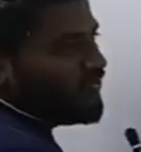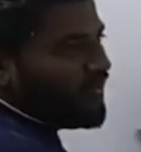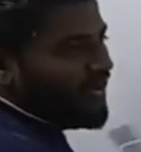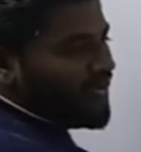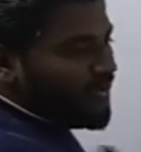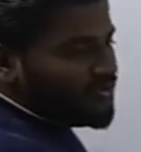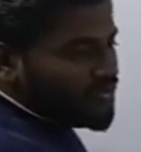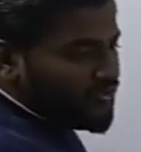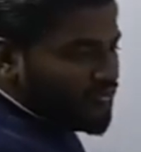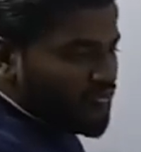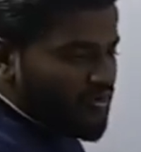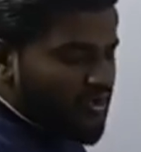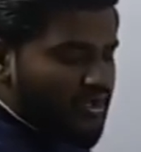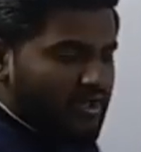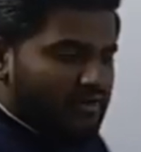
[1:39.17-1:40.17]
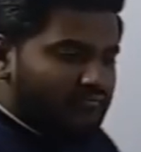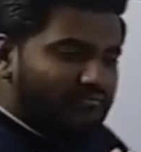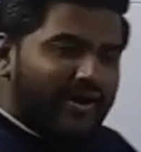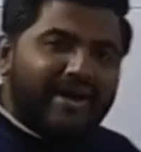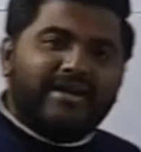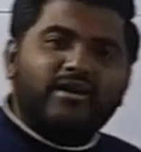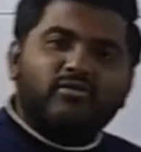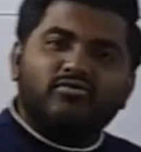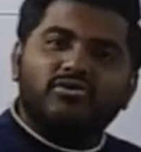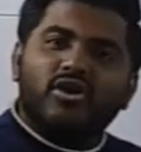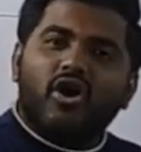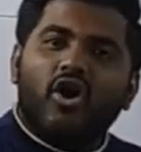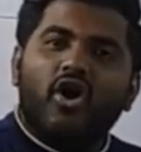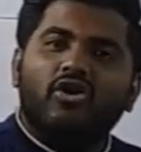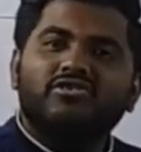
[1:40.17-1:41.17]
What you have to do? Find
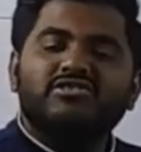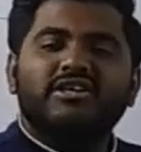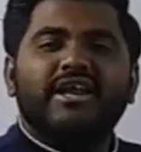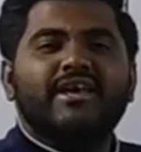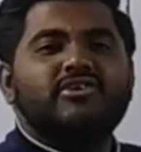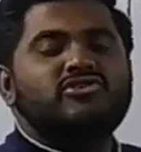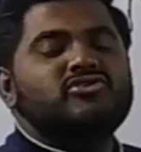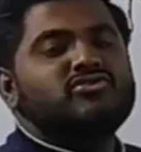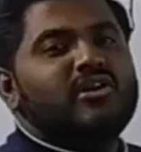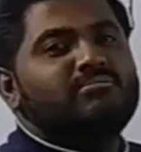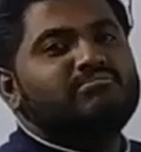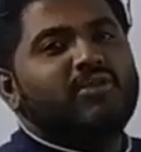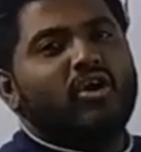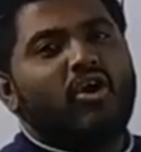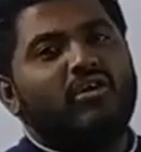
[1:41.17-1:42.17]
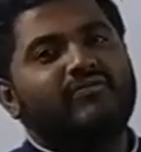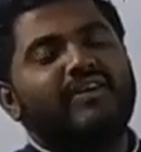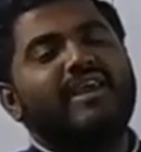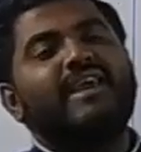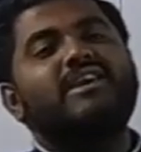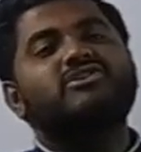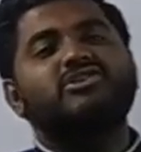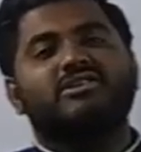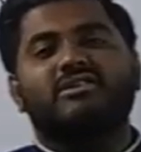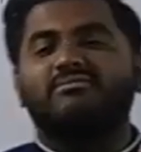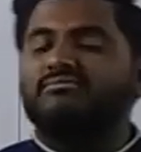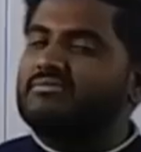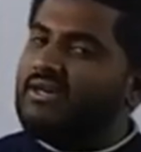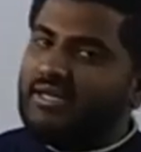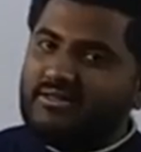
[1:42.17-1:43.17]
out oxidation number of each
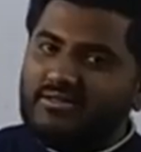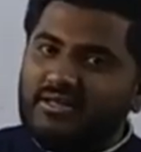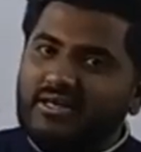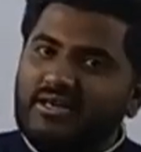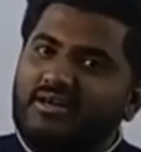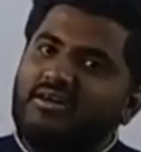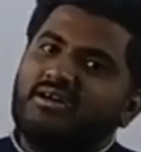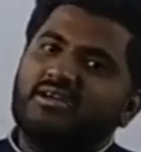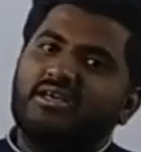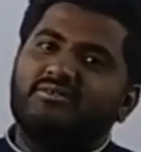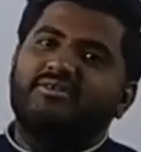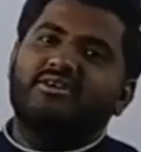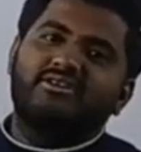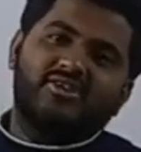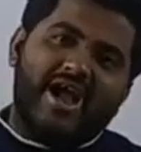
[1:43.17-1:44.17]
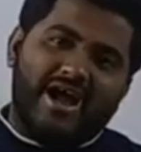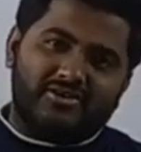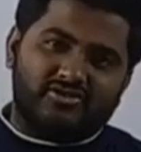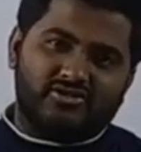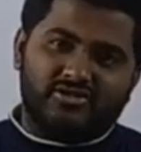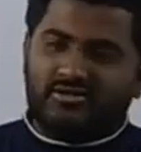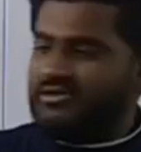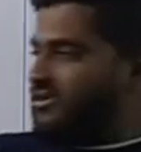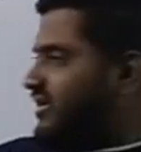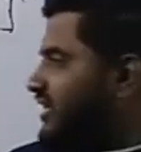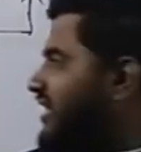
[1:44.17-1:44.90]
atom in the given reaction.